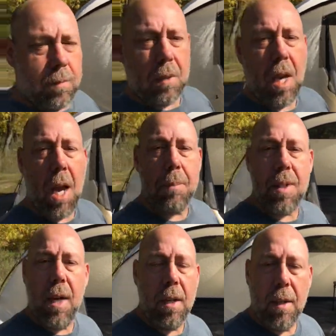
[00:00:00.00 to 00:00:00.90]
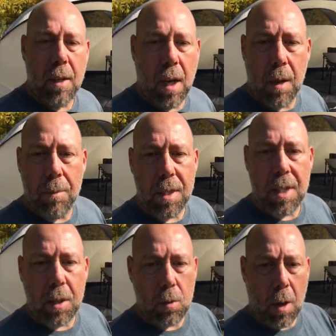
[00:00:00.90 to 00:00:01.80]
campsite, the
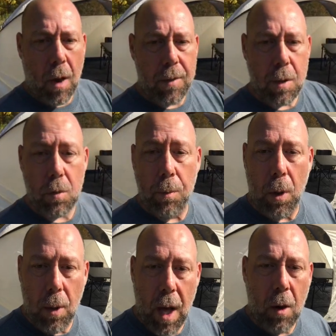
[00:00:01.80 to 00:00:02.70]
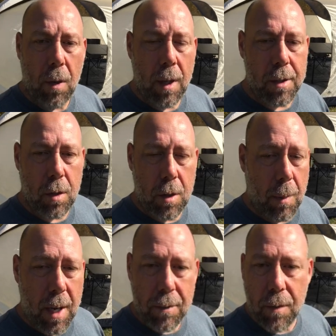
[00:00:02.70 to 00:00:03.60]
stakes will oftentimes pull out, and so you
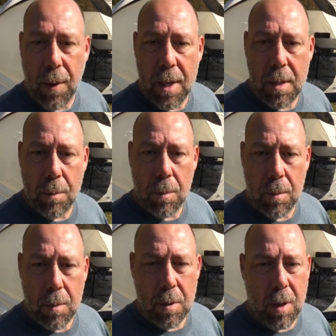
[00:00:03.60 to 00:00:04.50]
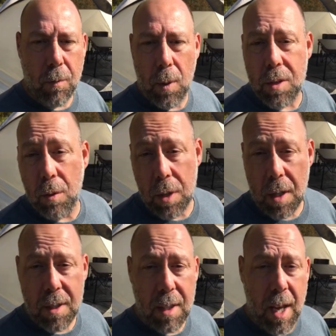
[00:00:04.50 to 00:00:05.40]
might have to find some different ways to
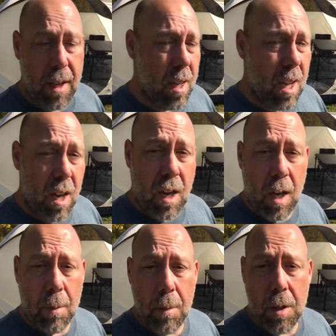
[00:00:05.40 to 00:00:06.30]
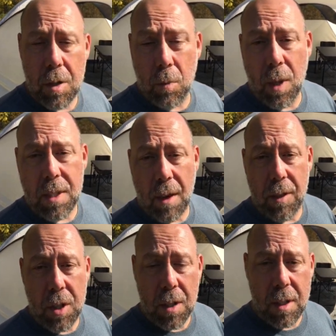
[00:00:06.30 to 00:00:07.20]
adjust to that. Ways I've
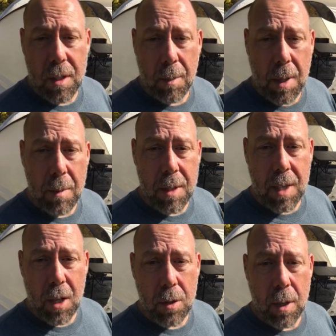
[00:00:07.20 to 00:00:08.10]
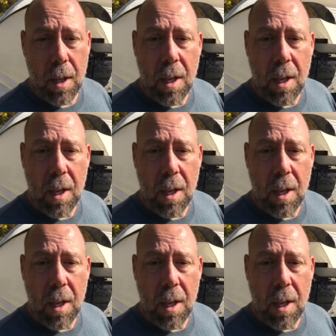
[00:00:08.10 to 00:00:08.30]
adjusted sometimes is actually